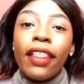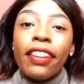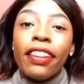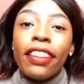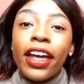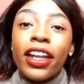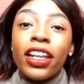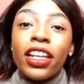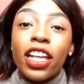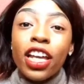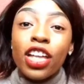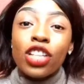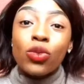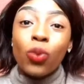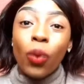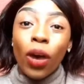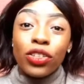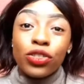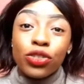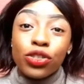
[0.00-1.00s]
And then here's
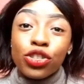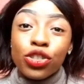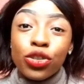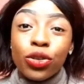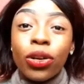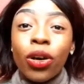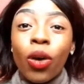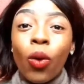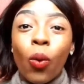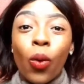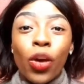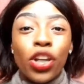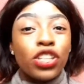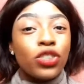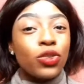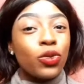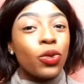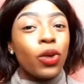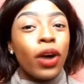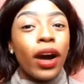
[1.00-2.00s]
what to do when
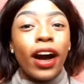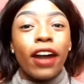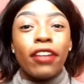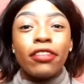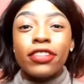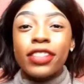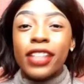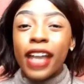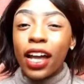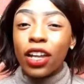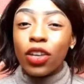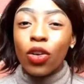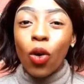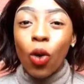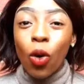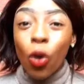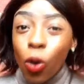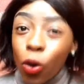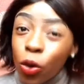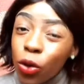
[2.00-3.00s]
you have done
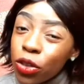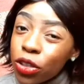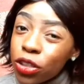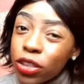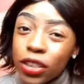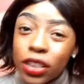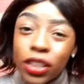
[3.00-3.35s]
all